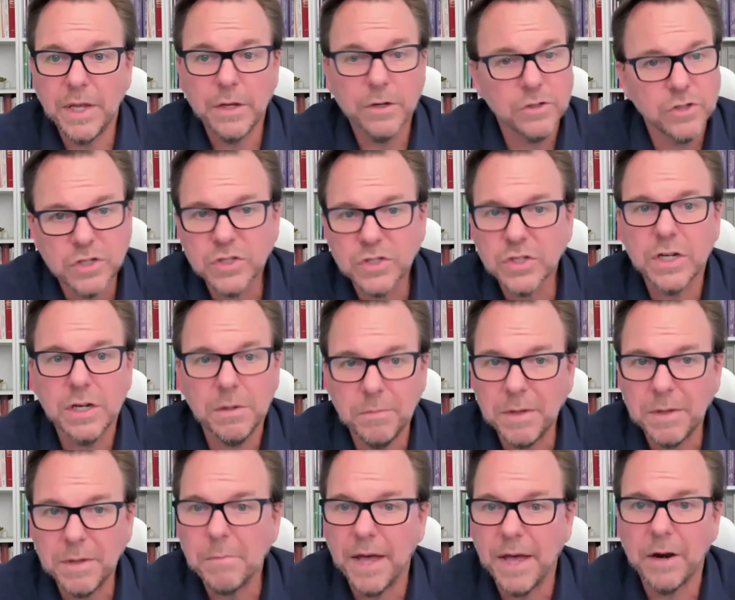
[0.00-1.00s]
You're just going to
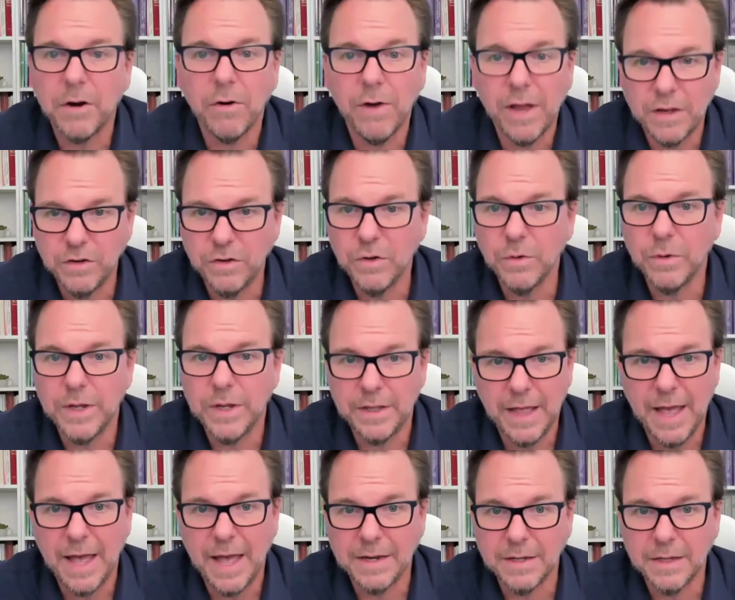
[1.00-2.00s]
be better at doing
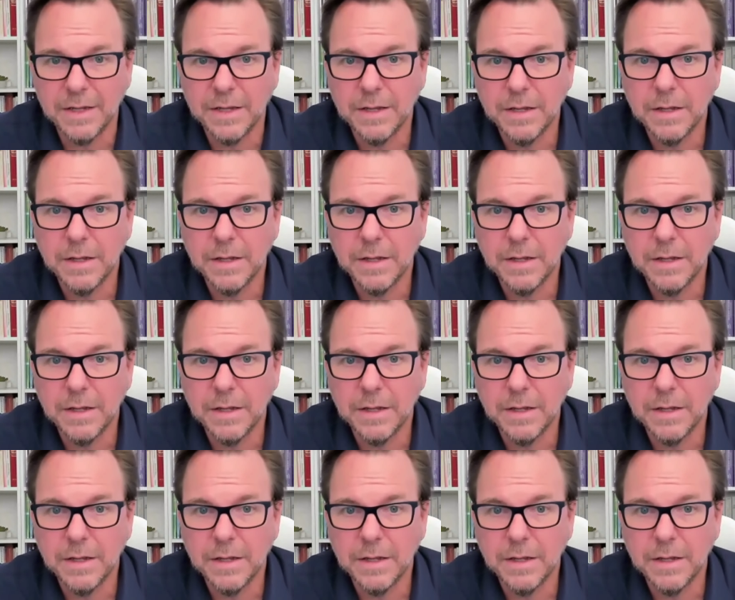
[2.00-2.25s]
that.